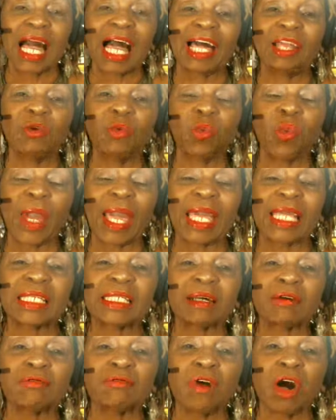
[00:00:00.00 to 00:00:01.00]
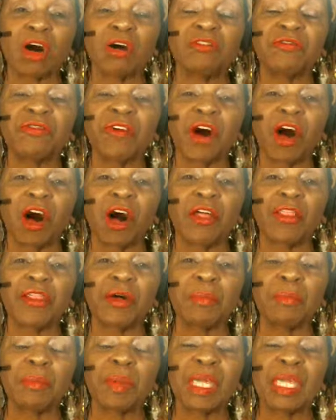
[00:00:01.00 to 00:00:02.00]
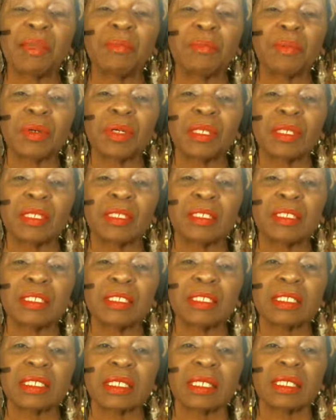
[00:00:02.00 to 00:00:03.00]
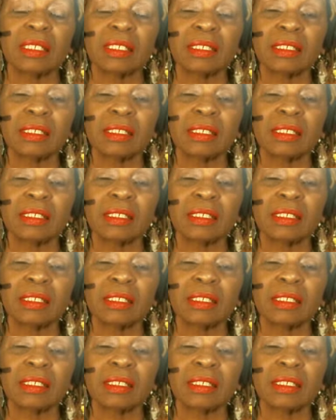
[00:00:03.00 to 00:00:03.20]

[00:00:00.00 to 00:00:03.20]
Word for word: and wait around for other people's